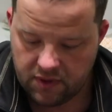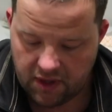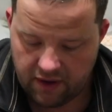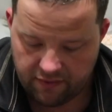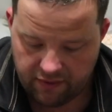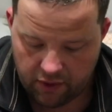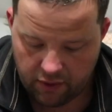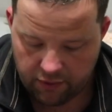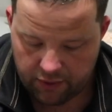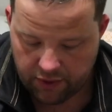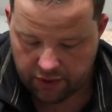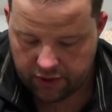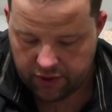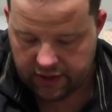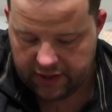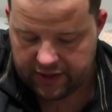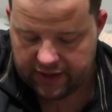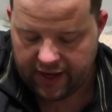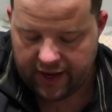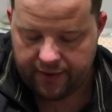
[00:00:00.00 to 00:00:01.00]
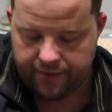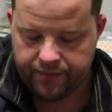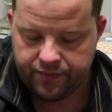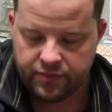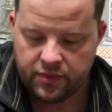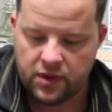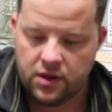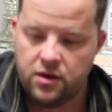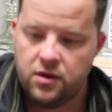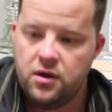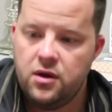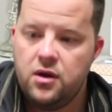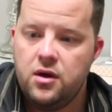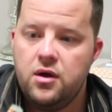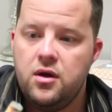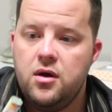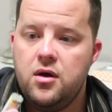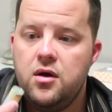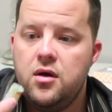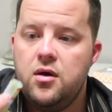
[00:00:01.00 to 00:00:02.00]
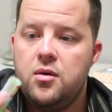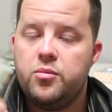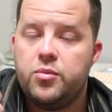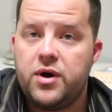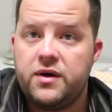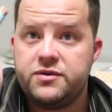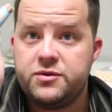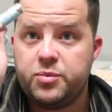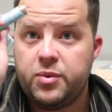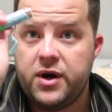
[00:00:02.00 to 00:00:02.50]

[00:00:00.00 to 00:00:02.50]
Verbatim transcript: Never know when you're gonna need that. Breast